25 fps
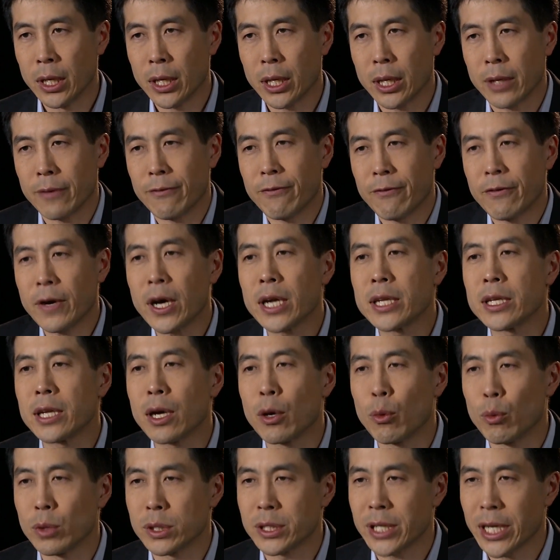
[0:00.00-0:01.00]
and find
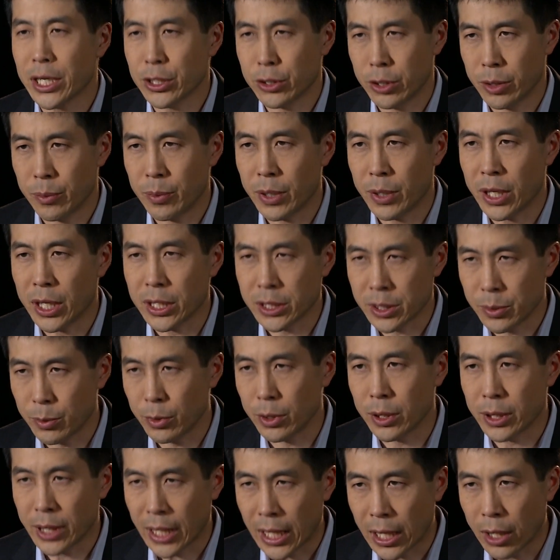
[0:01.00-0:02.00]
out what's actually
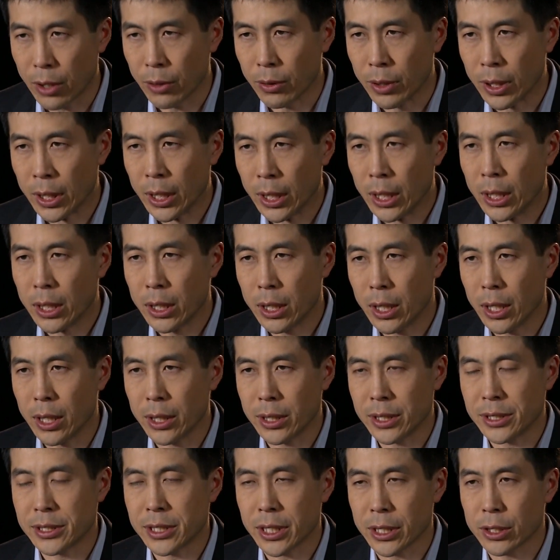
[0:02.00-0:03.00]
possible and how uh,
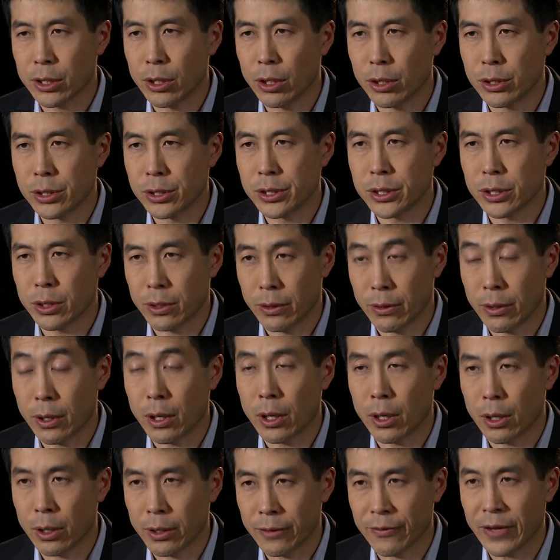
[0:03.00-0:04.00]
these technologies are,
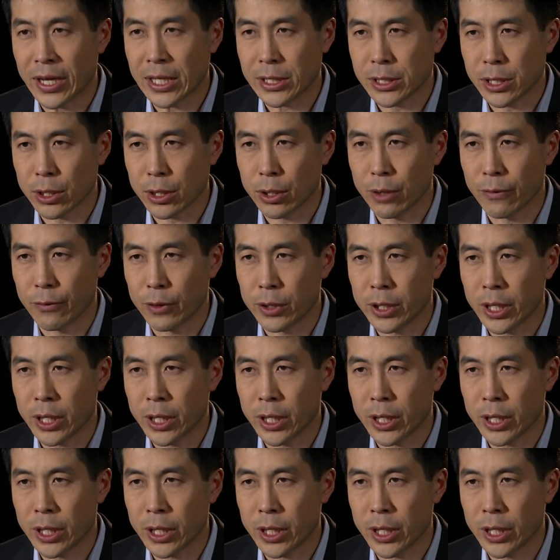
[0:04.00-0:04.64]
are advancing over